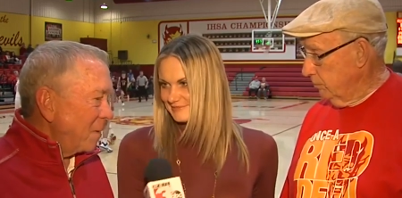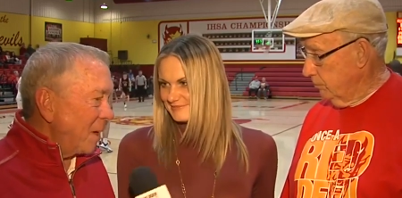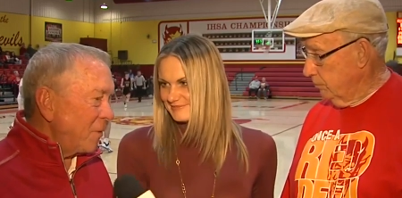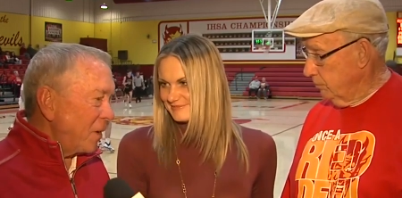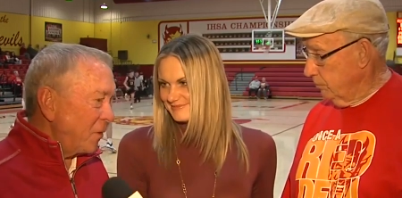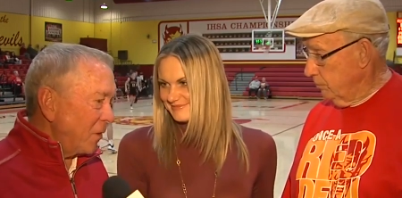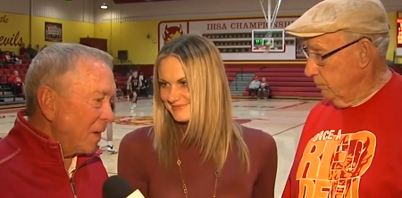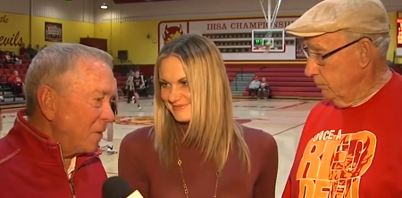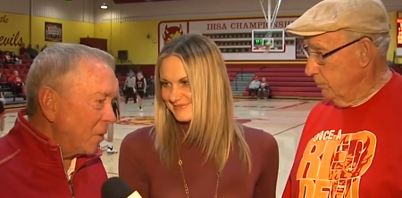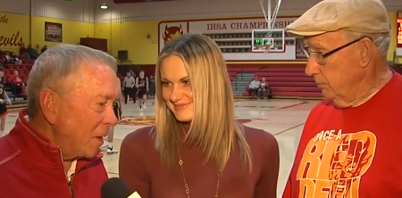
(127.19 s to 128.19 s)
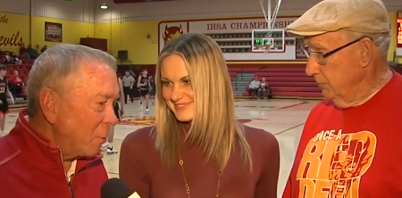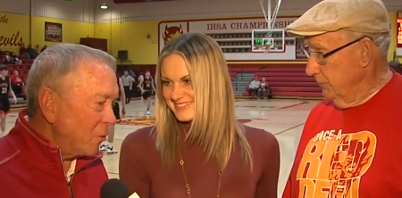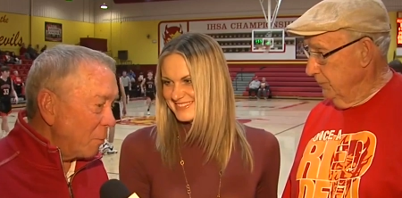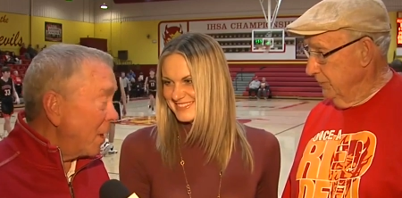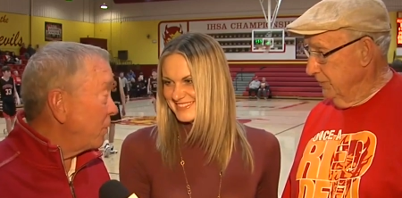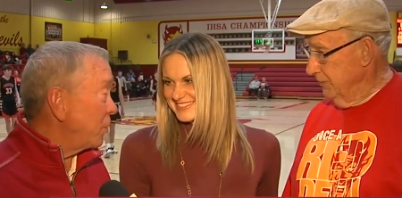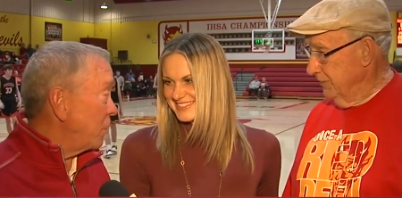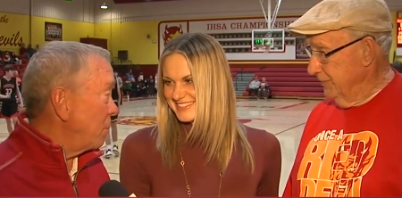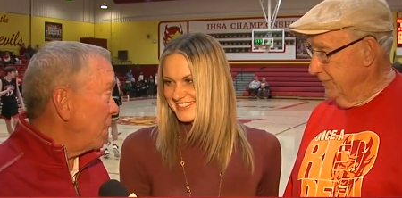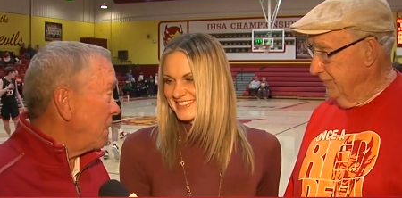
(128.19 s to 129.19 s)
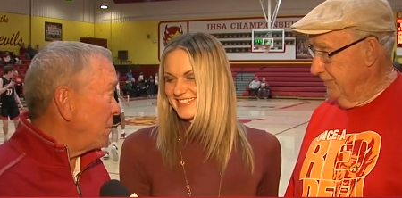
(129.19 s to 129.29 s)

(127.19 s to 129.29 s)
Speaker 1: Well, as I said, you know, he was a mentor to me